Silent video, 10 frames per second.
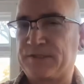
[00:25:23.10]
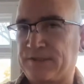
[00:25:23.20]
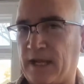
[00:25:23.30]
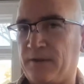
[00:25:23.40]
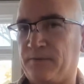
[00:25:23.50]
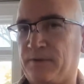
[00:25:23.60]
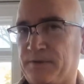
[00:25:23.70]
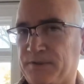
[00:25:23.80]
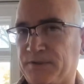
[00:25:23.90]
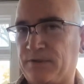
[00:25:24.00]
sat with
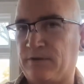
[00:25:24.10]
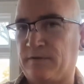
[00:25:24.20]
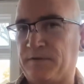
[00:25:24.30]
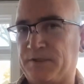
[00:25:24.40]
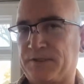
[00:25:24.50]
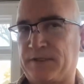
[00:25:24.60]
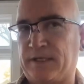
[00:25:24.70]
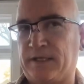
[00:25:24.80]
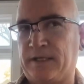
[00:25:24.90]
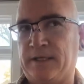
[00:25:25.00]
the silver to
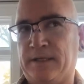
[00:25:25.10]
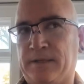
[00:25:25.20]
see.